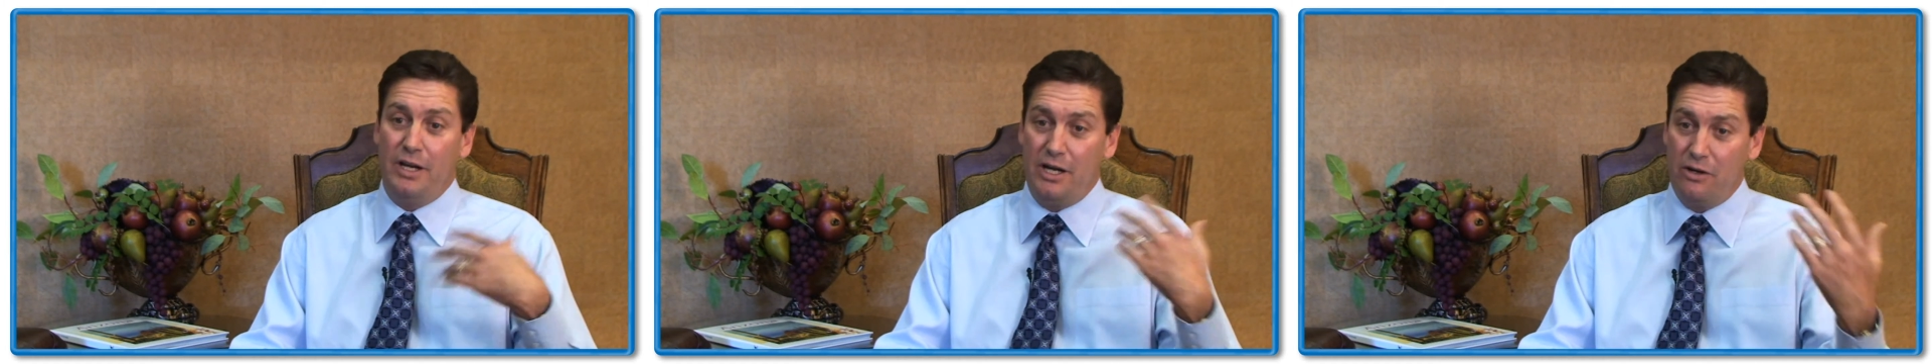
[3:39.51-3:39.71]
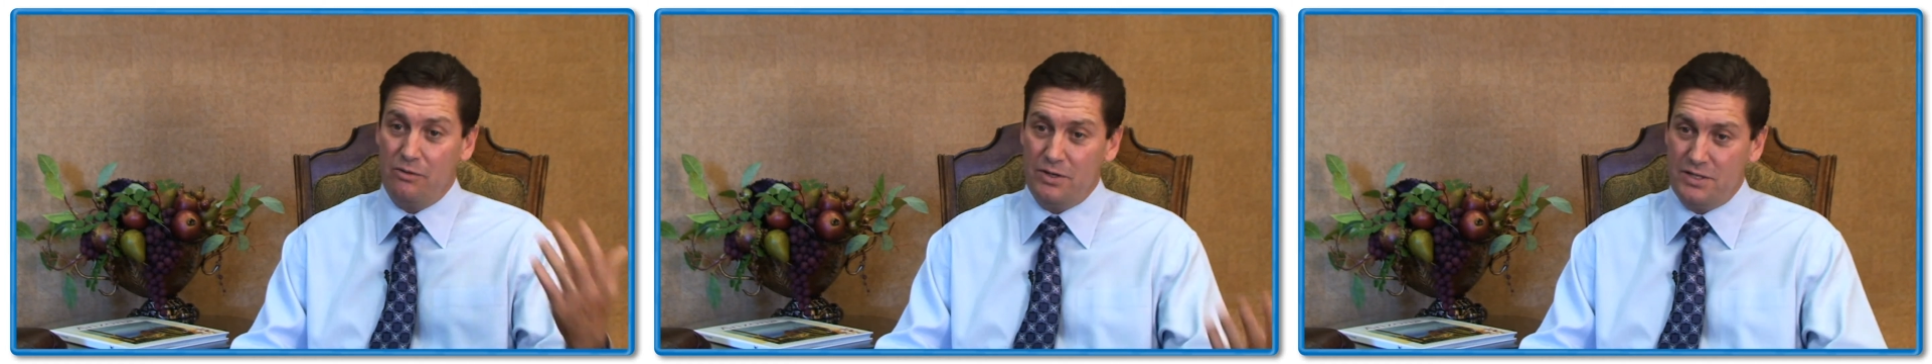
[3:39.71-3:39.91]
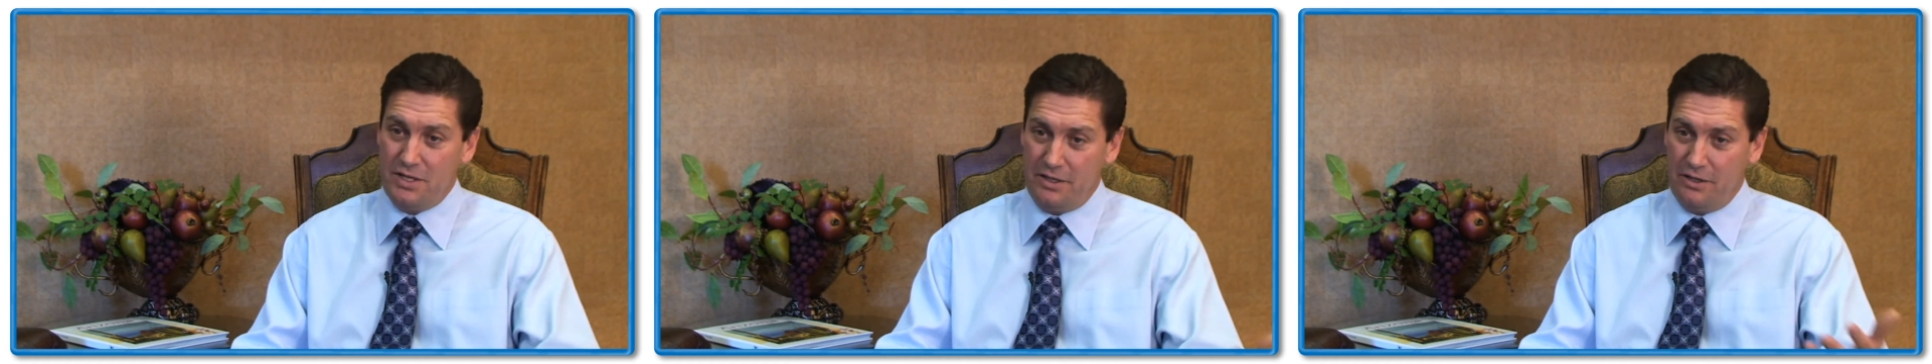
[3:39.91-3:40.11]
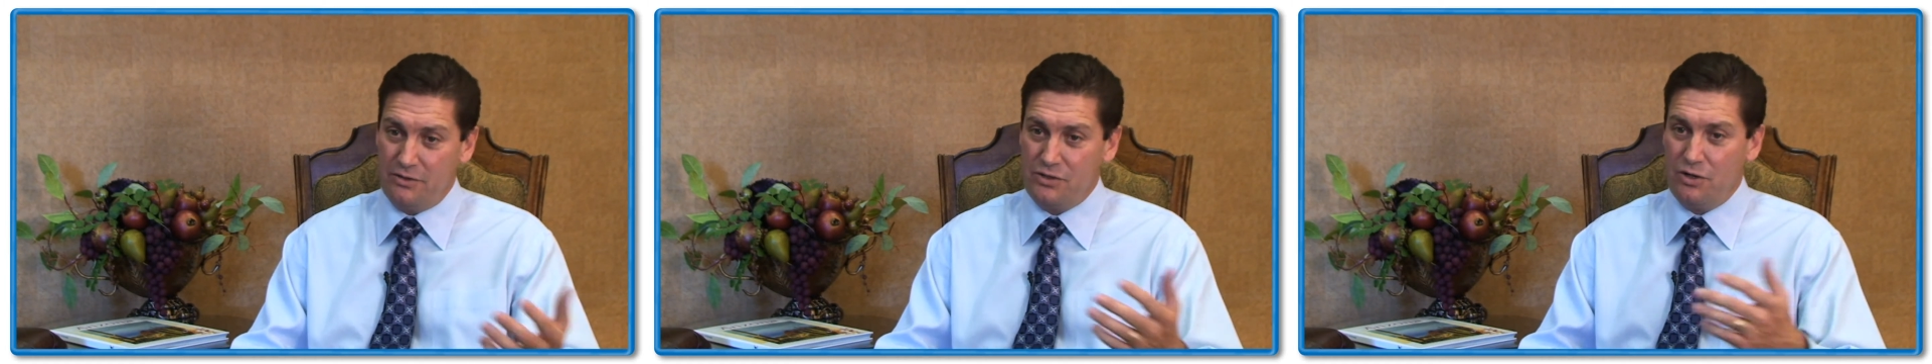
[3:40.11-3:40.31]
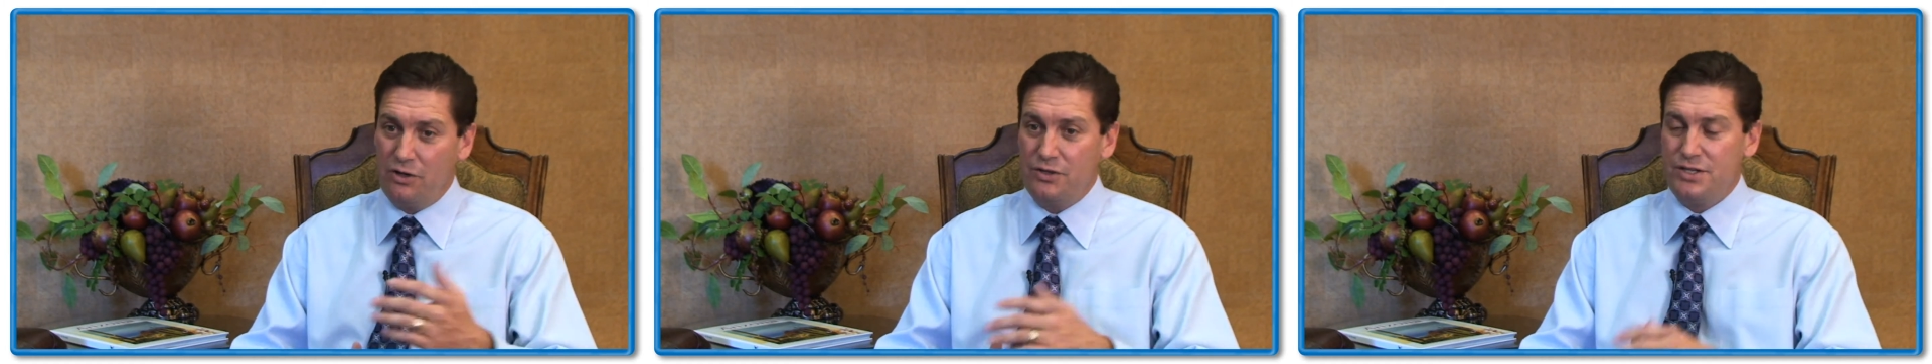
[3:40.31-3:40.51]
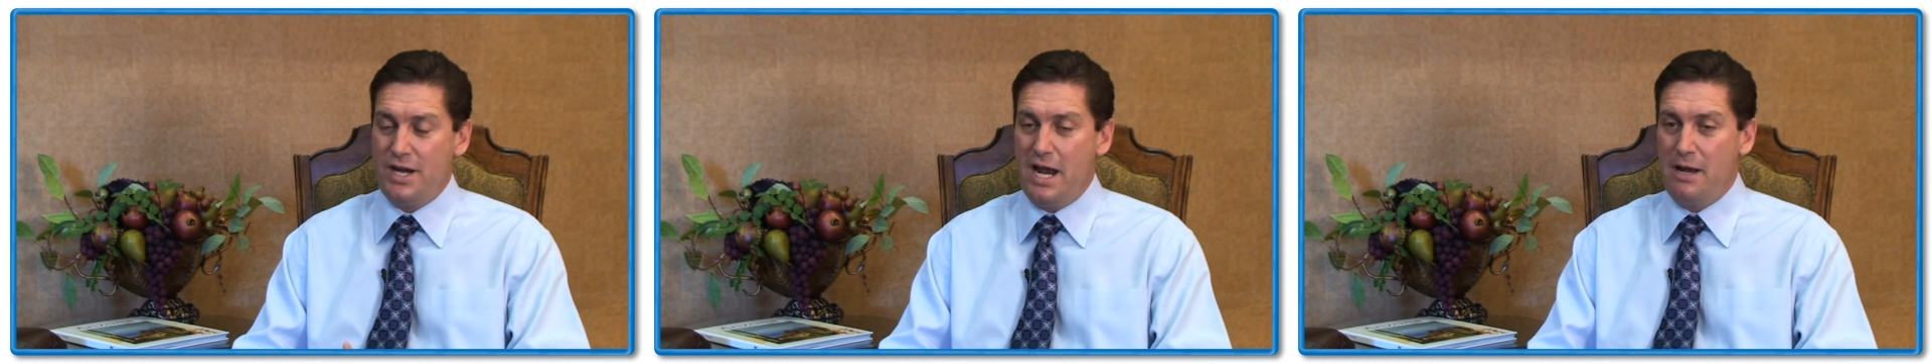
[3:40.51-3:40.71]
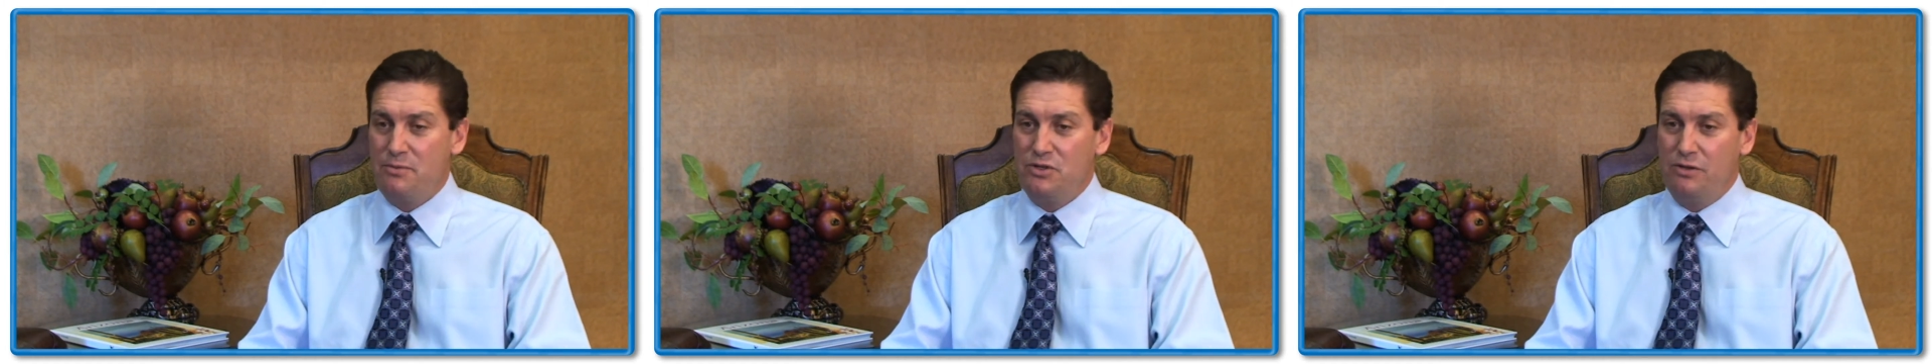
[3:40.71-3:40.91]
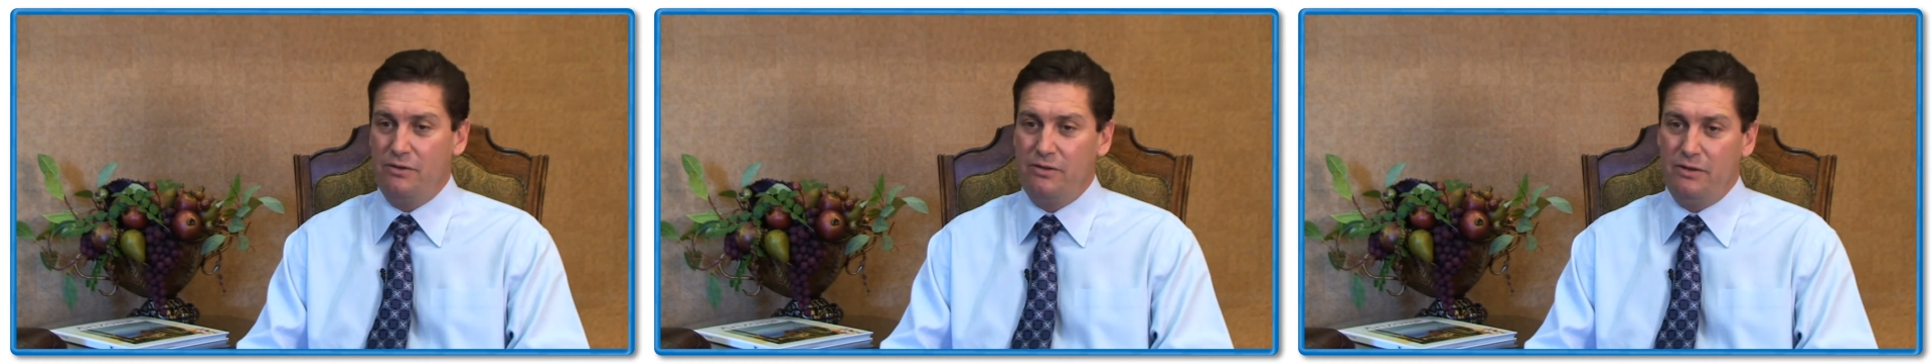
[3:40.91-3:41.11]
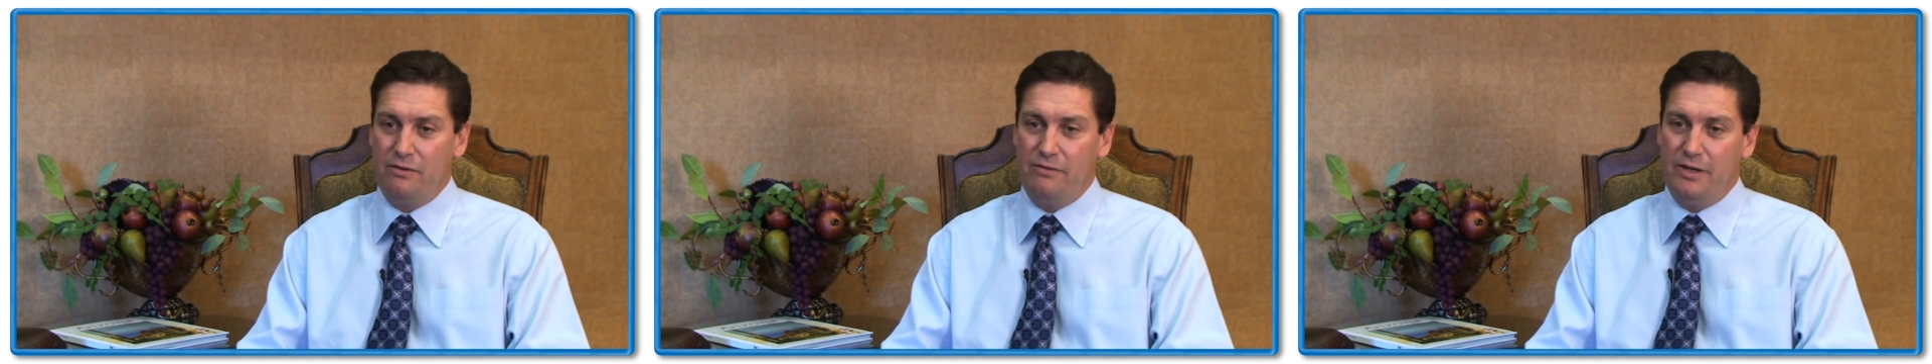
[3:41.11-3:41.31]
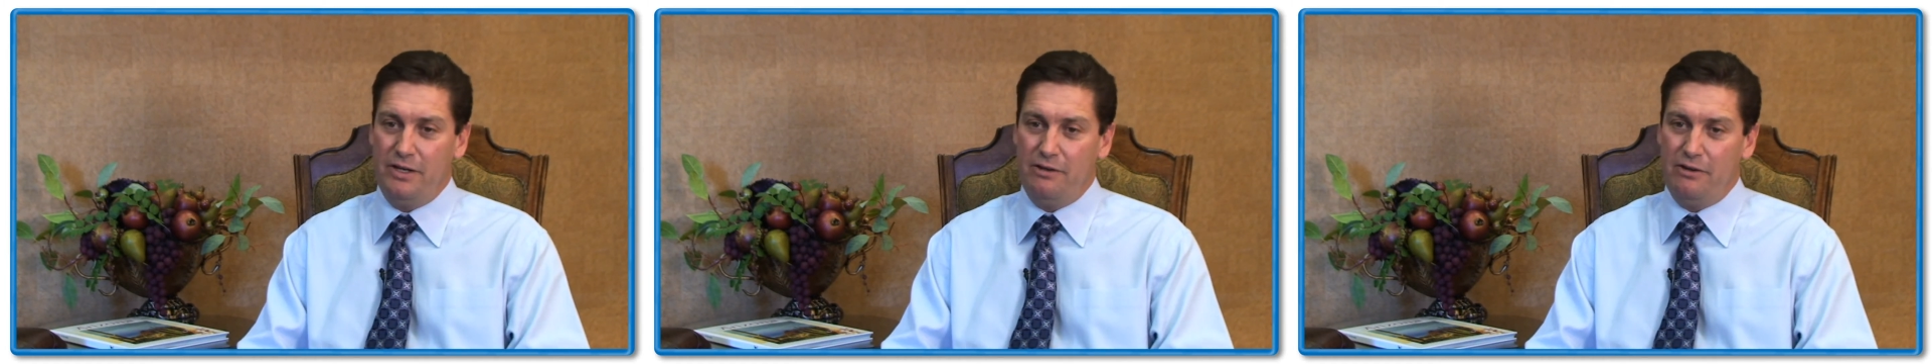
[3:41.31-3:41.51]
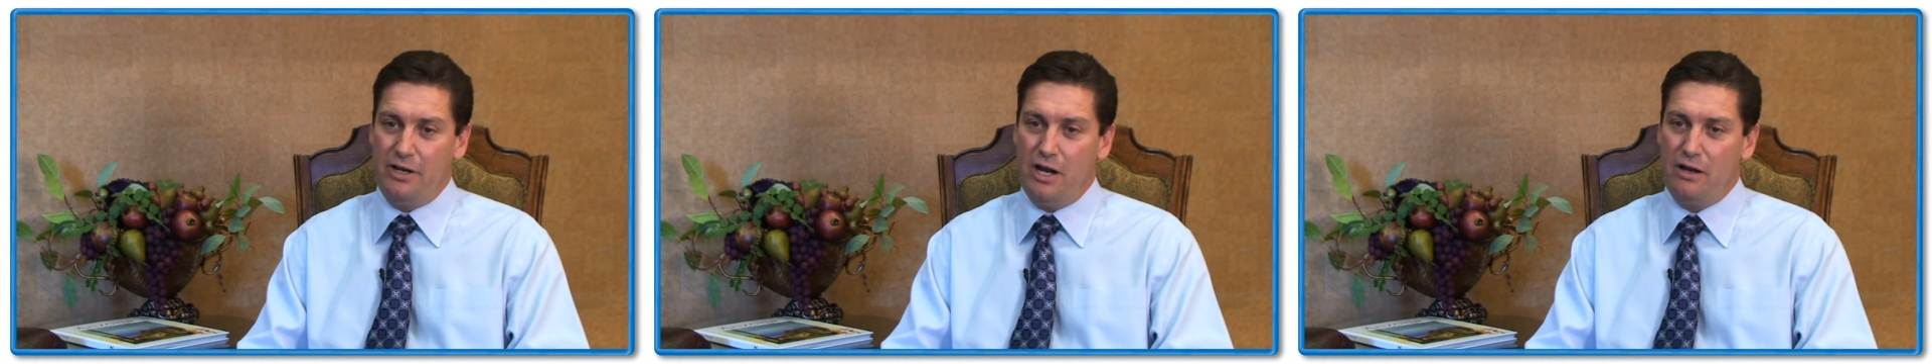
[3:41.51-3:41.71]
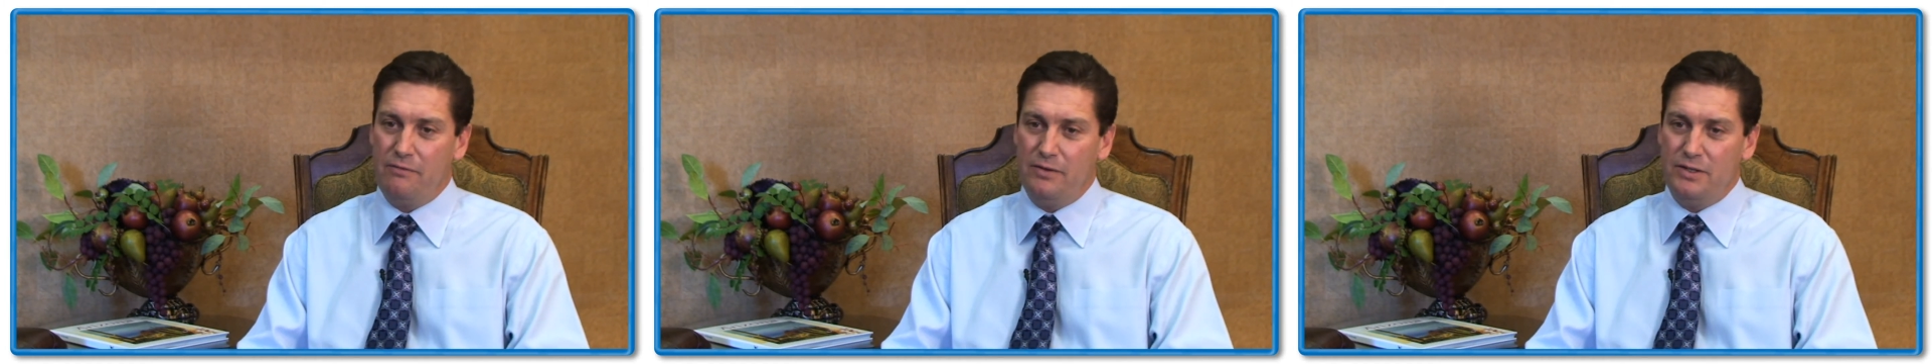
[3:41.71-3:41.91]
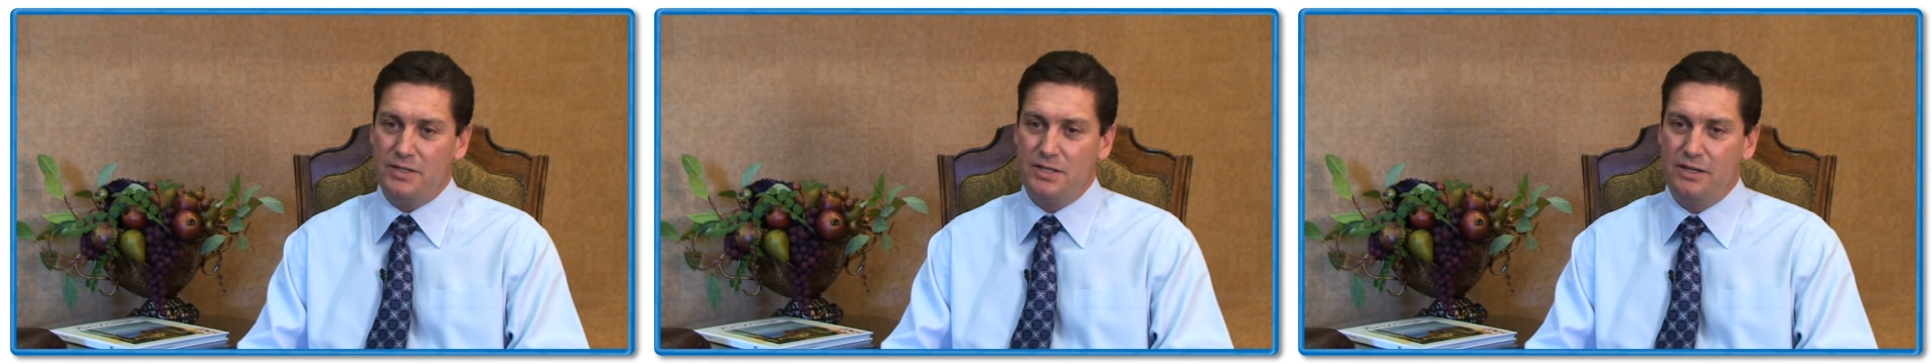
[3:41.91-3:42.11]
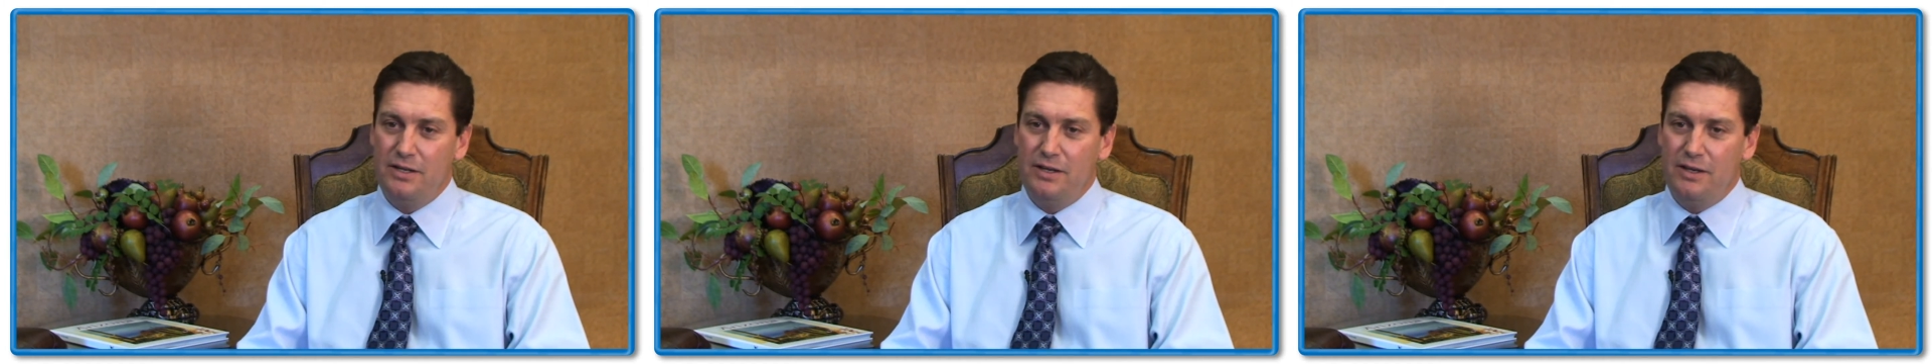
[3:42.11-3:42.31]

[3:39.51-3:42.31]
increasing their charge capture at their veterinary office.